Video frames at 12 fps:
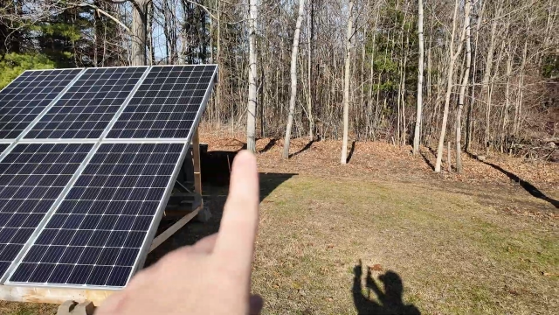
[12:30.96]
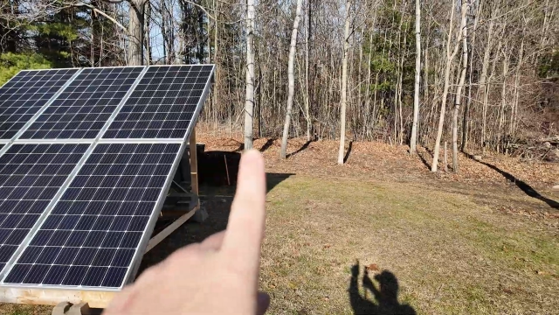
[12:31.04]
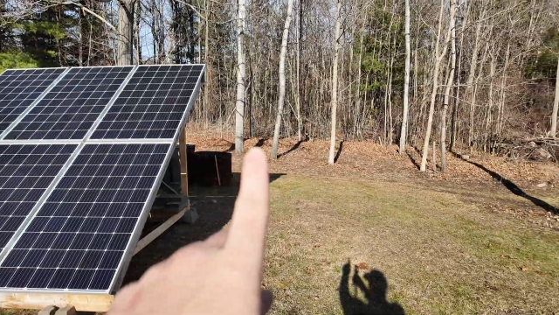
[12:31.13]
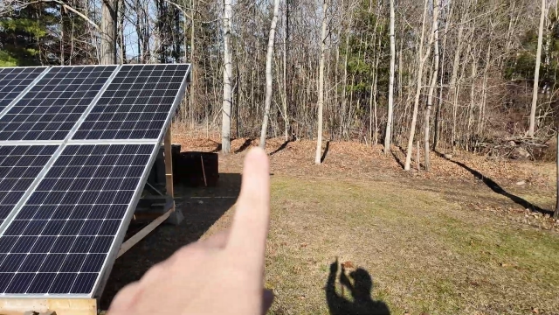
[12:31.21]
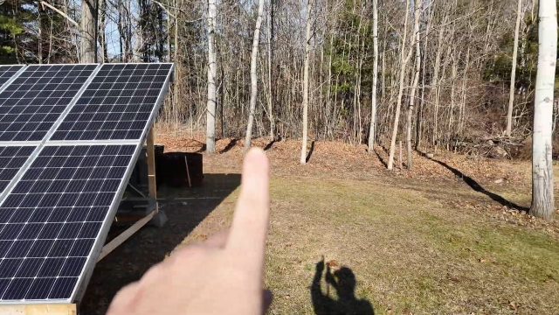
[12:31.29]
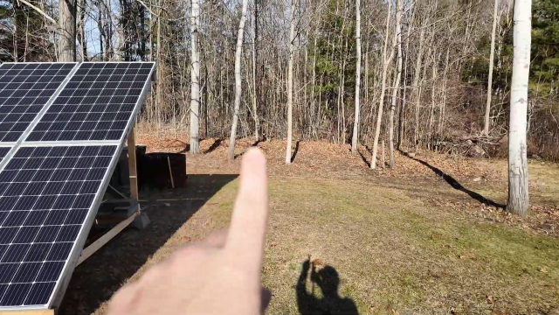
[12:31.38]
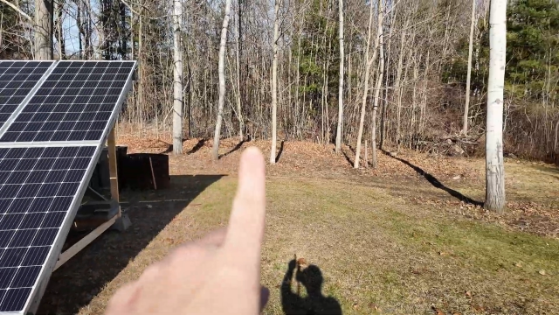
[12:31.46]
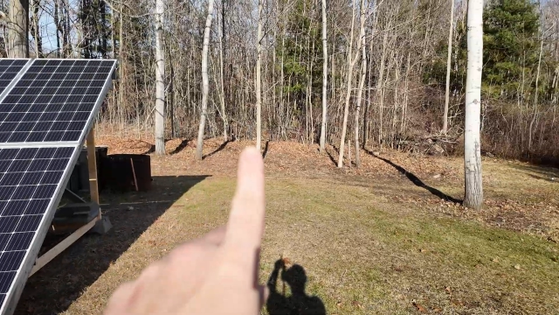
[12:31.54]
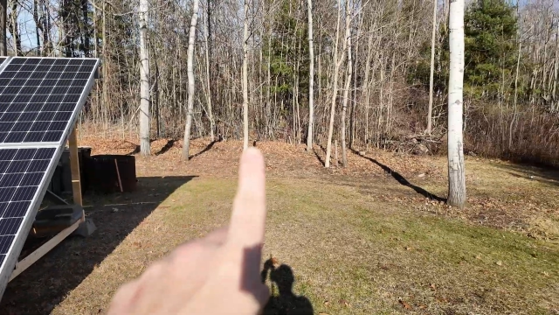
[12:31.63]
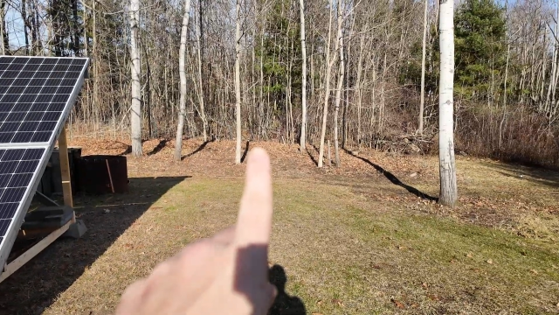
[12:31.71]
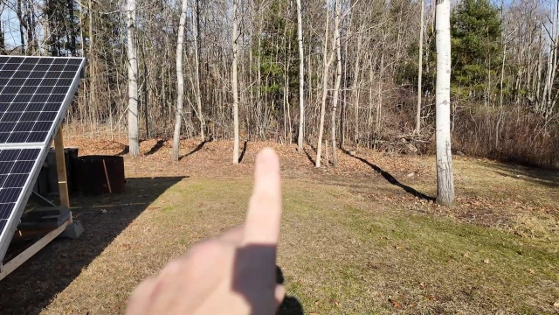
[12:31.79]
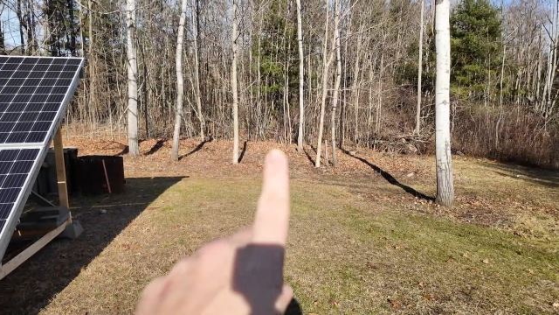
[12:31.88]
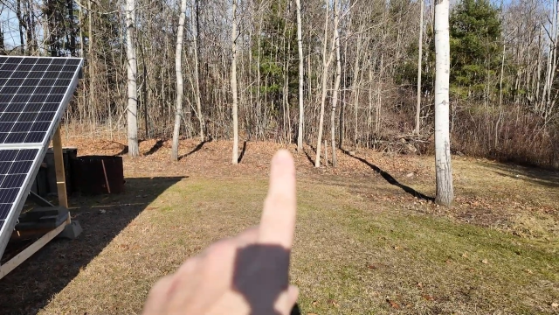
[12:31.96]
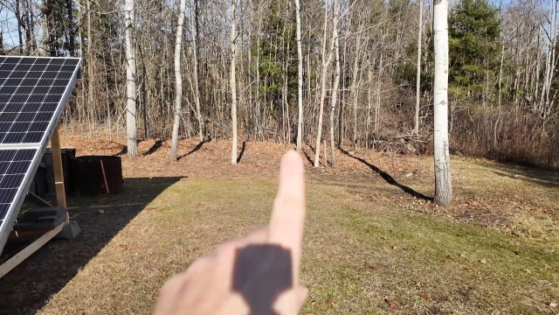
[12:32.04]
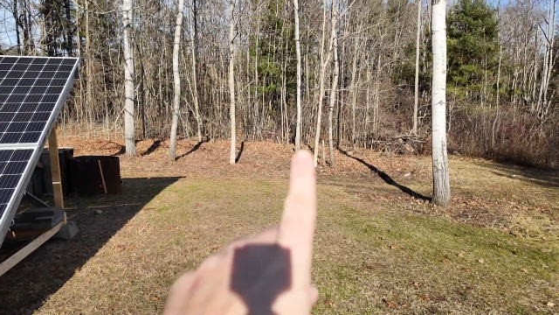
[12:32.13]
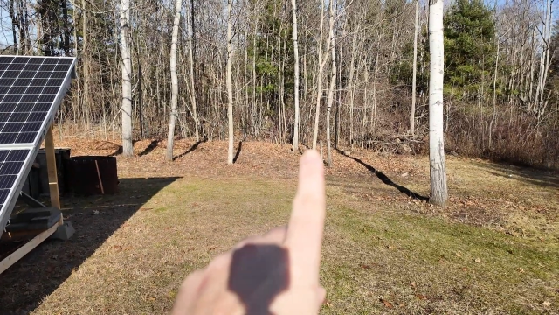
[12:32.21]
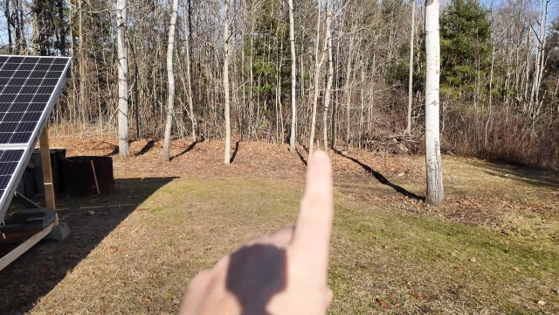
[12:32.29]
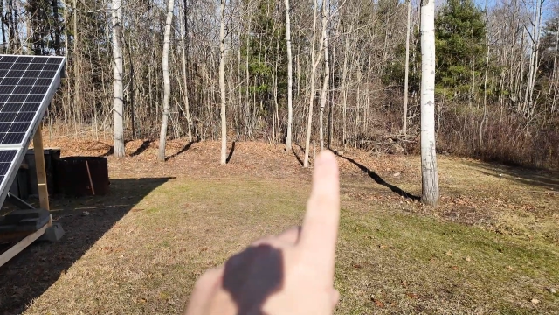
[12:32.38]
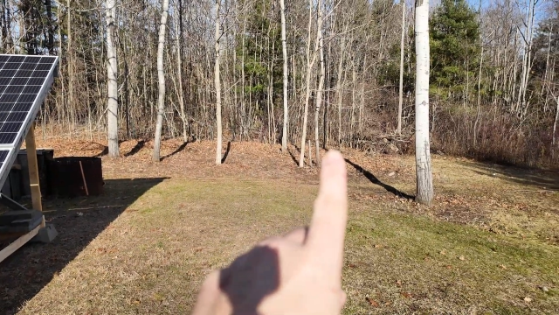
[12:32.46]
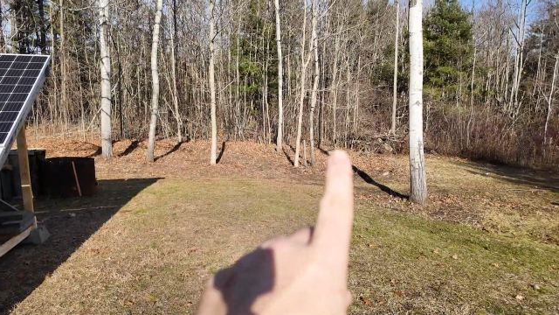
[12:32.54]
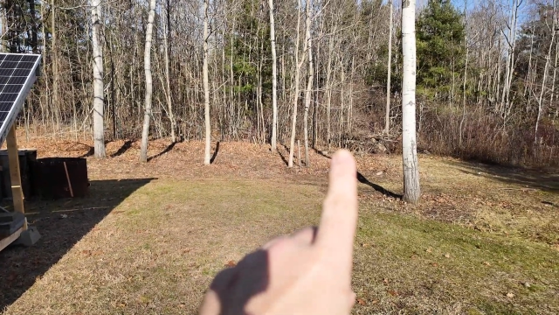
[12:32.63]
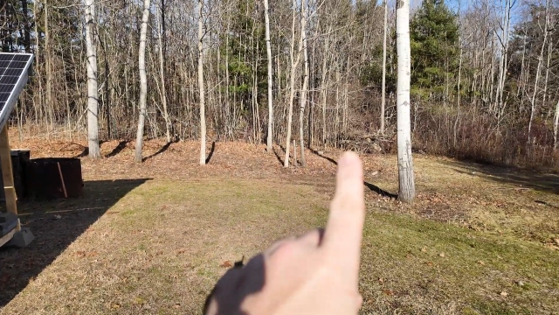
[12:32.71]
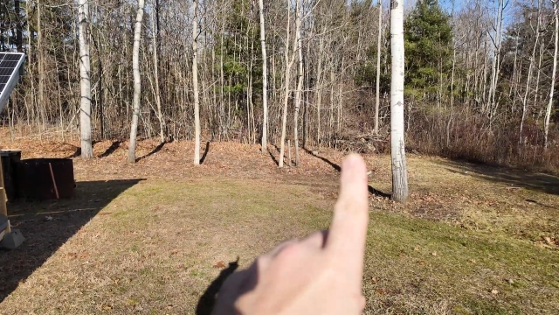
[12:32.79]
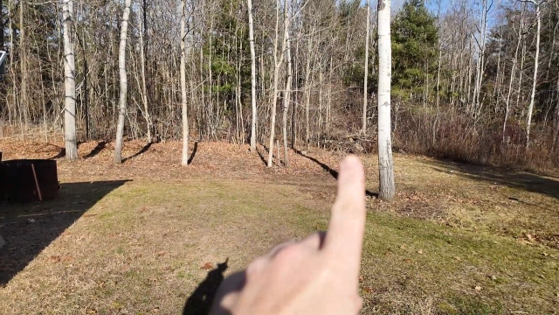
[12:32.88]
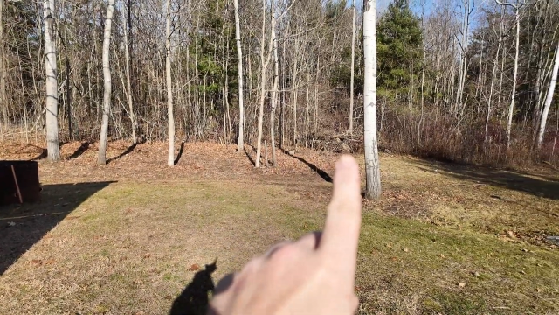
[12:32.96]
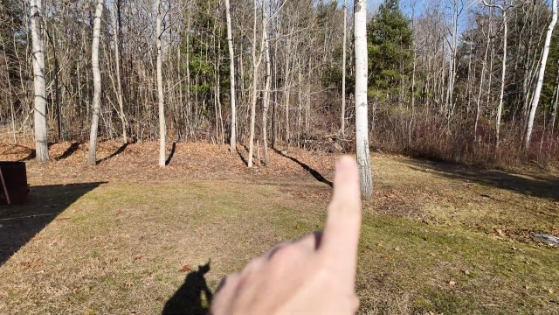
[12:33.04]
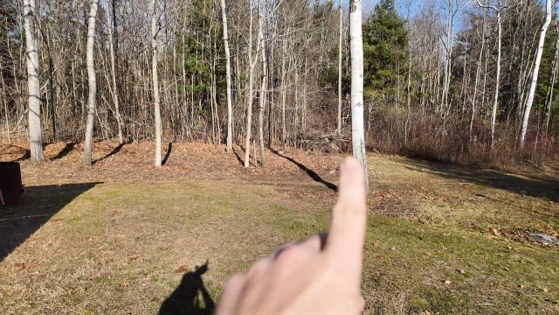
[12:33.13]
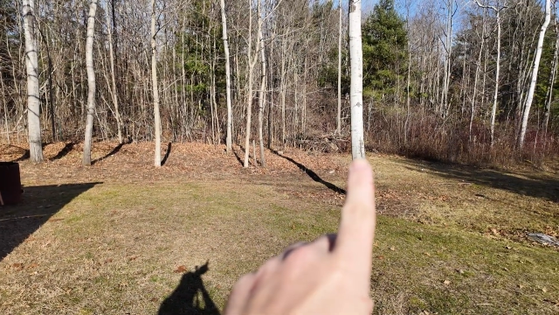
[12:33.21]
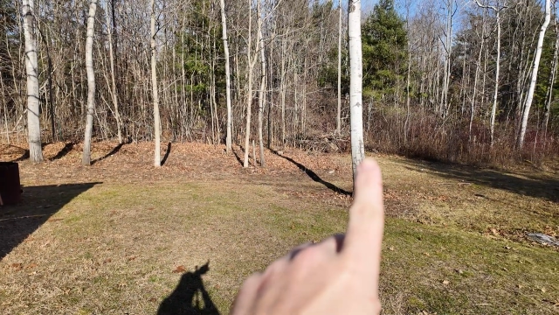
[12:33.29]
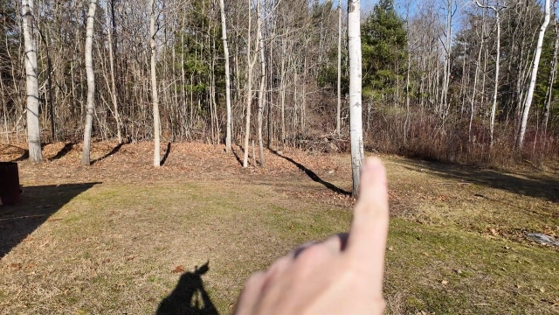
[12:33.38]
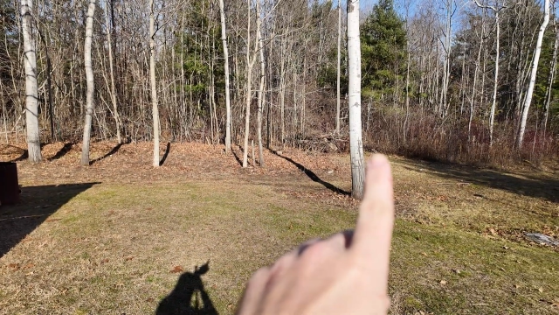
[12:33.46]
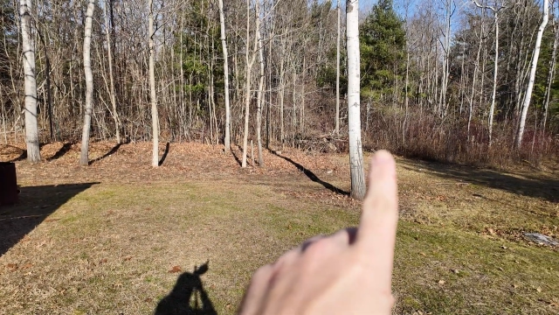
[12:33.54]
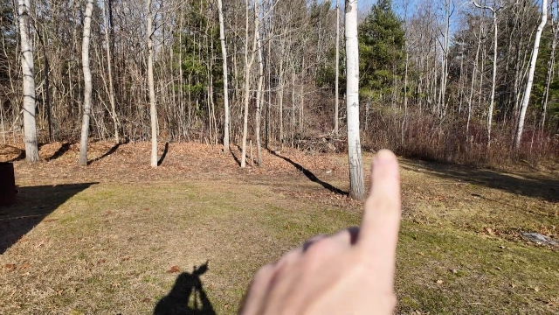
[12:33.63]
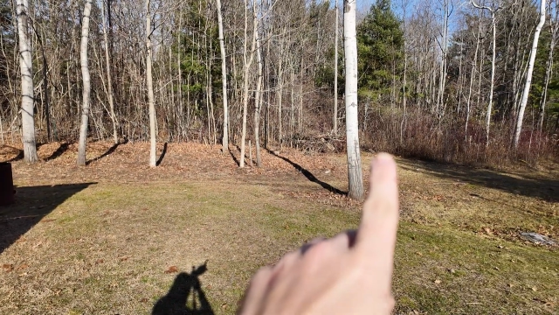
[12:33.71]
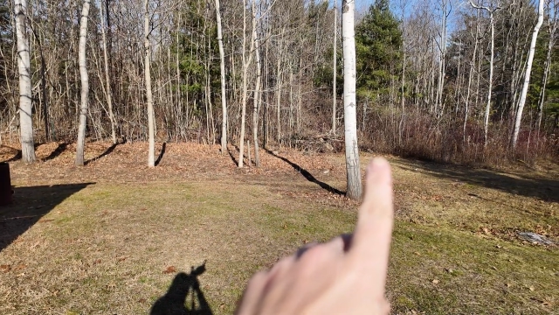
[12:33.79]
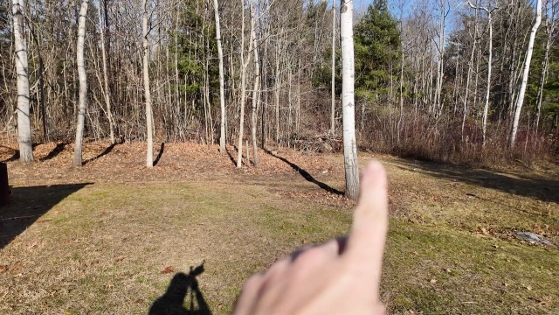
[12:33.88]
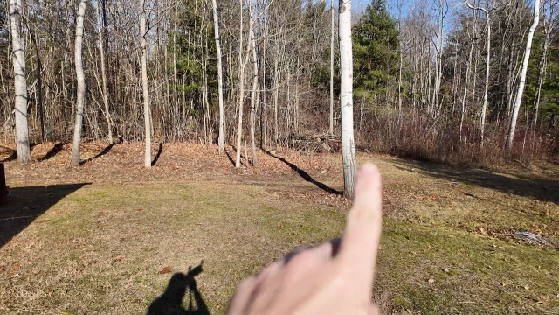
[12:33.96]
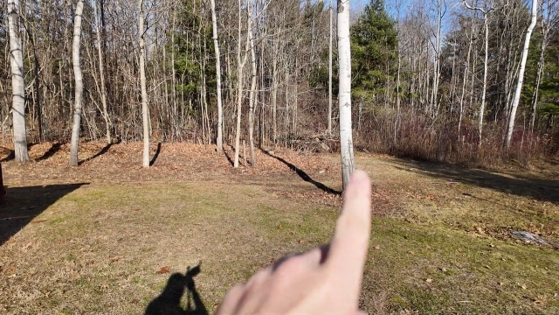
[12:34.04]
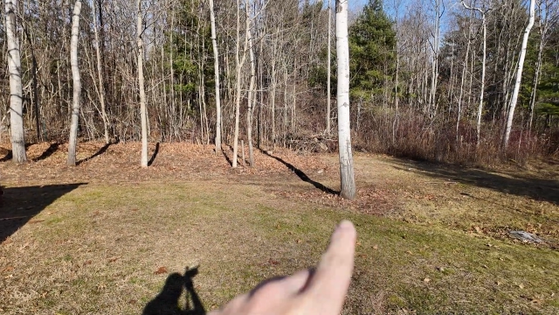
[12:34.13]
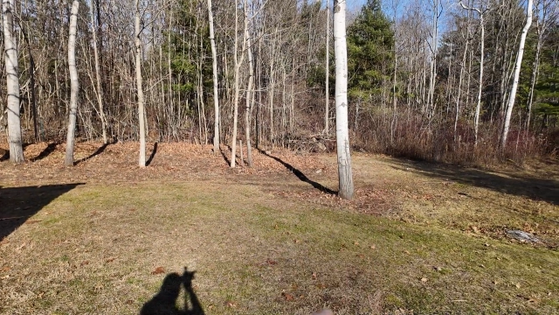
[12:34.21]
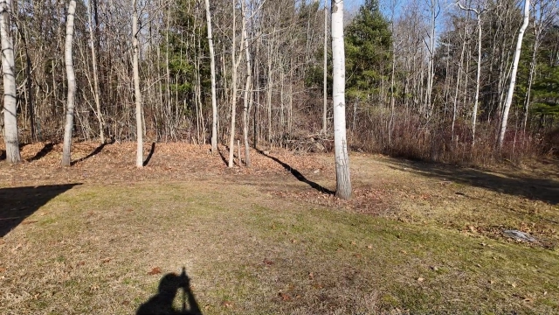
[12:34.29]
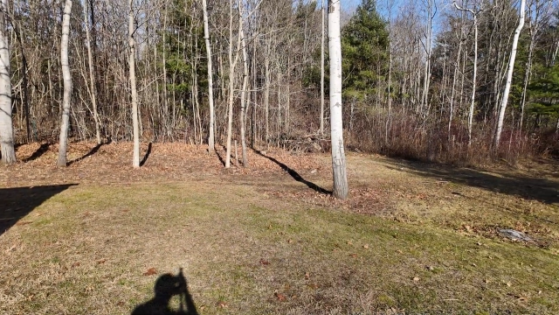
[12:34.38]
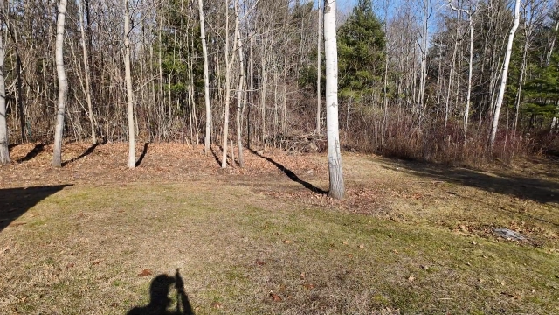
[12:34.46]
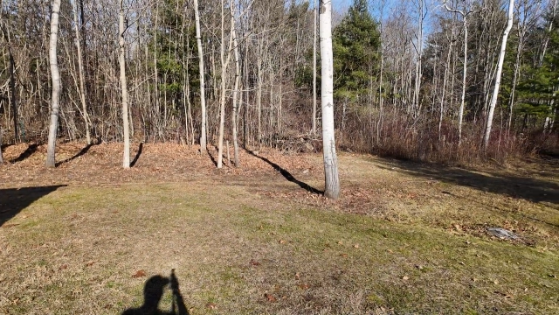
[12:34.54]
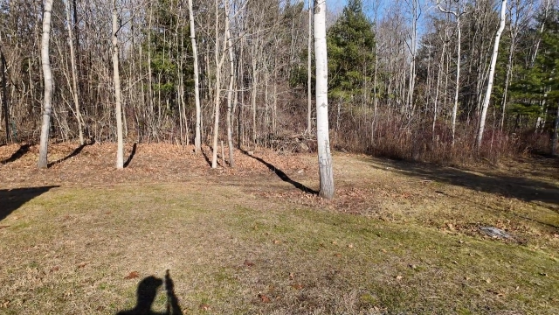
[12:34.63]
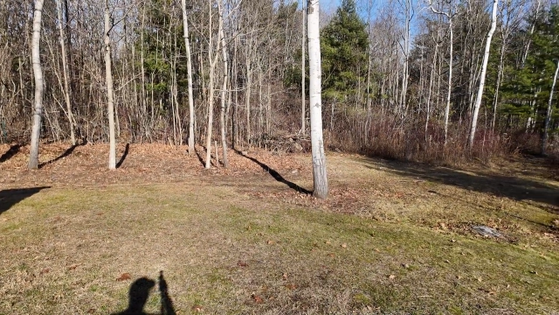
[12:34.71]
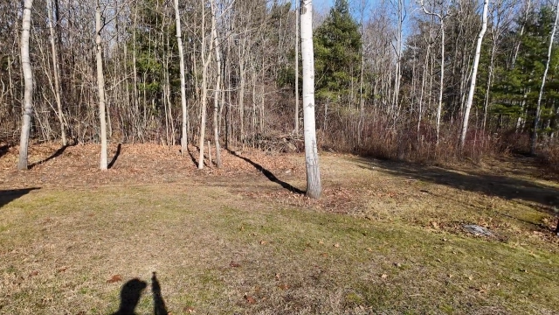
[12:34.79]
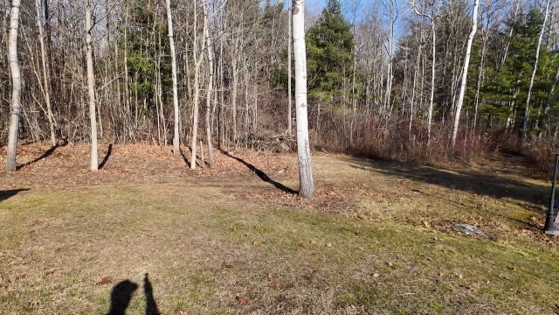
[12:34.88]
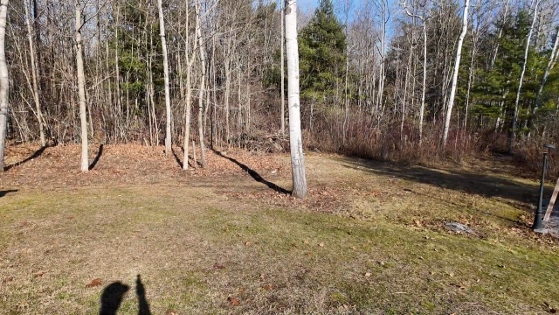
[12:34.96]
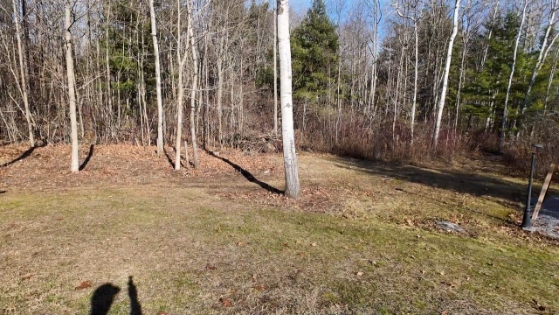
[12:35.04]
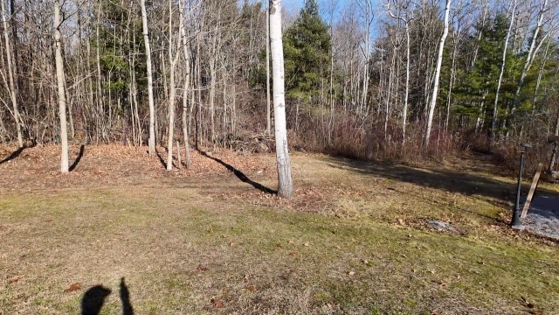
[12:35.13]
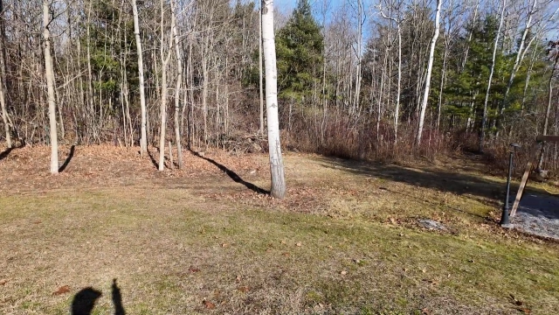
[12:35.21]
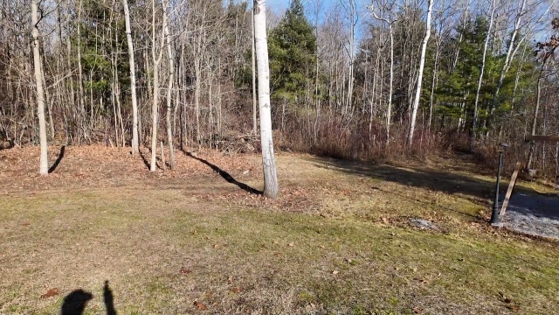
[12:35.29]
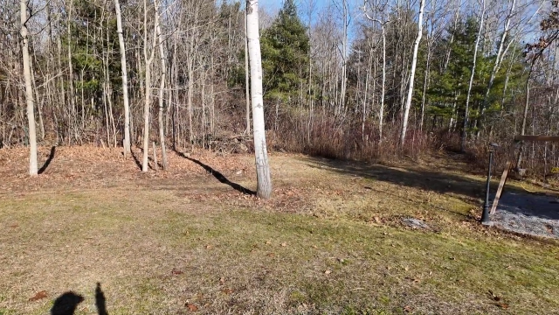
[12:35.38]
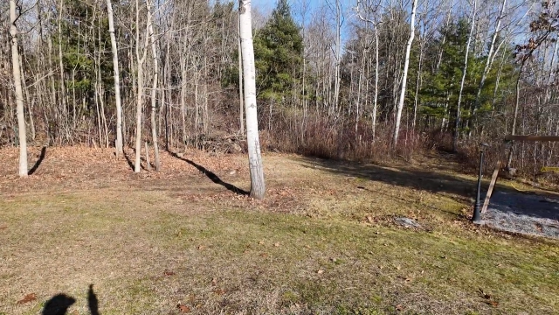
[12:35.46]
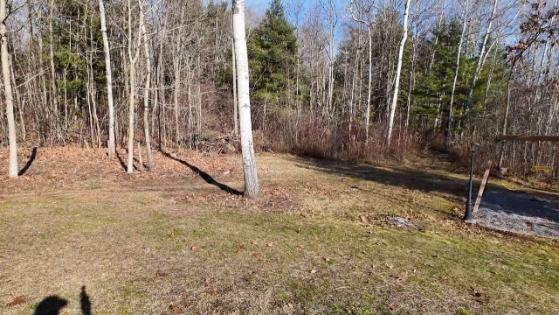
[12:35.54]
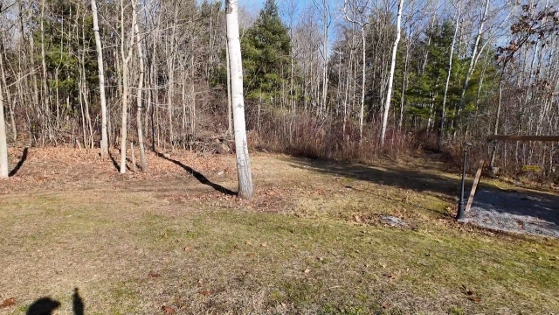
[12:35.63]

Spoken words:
(no speaker visible)